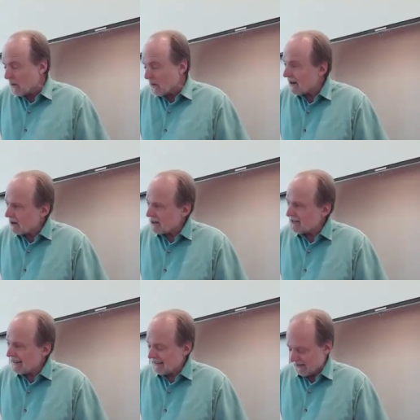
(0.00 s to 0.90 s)
We are
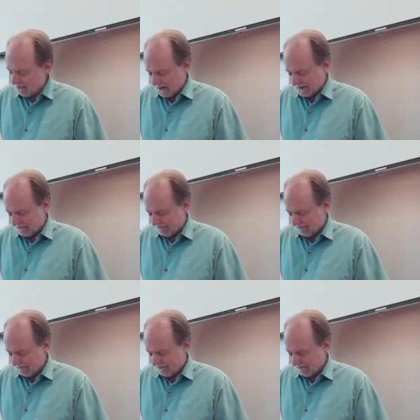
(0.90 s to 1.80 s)
God's handiwork,
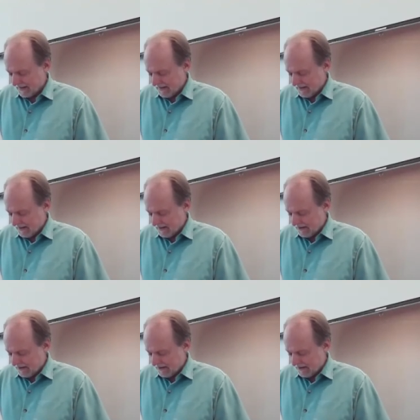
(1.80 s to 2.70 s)

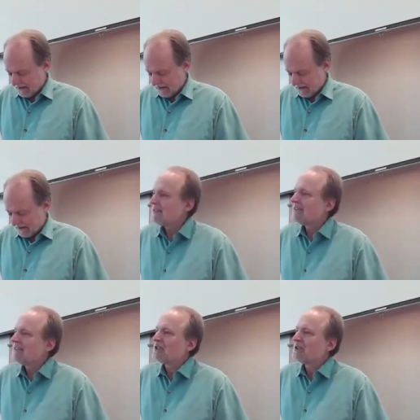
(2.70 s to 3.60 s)

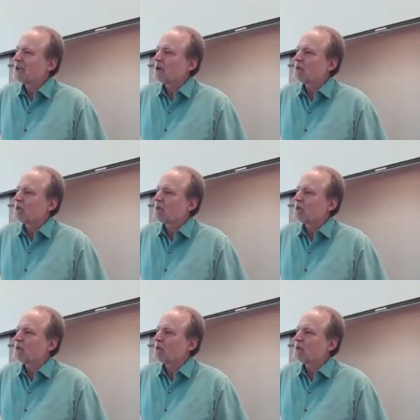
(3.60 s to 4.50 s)
created to do good
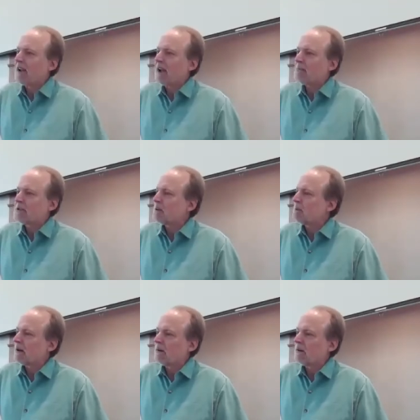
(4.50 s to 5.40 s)
works, oftentimes
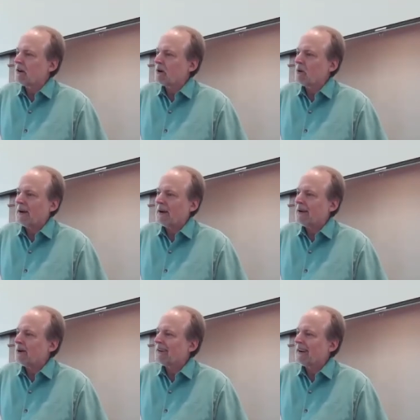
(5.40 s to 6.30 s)
in the middle of a
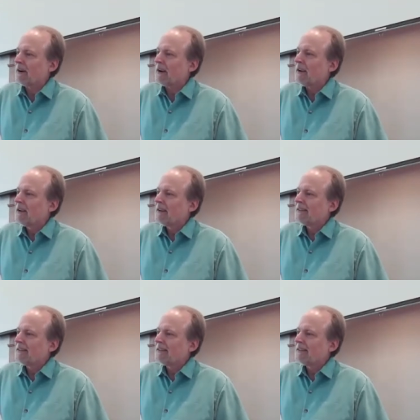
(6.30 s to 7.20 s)
quite ordinary
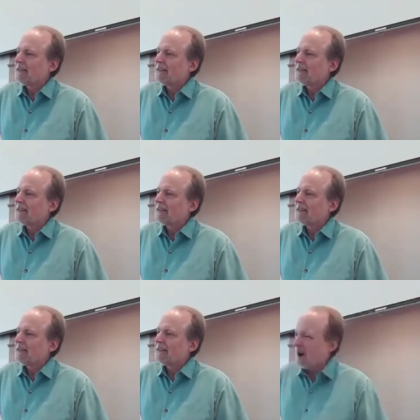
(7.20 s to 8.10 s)
day
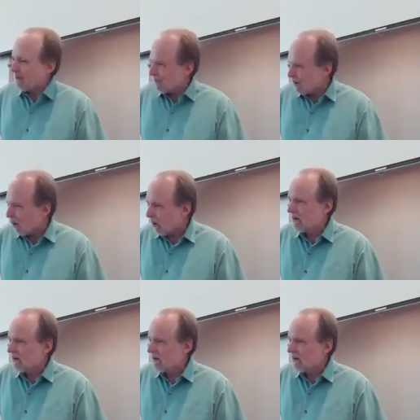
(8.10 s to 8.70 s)
with trouble,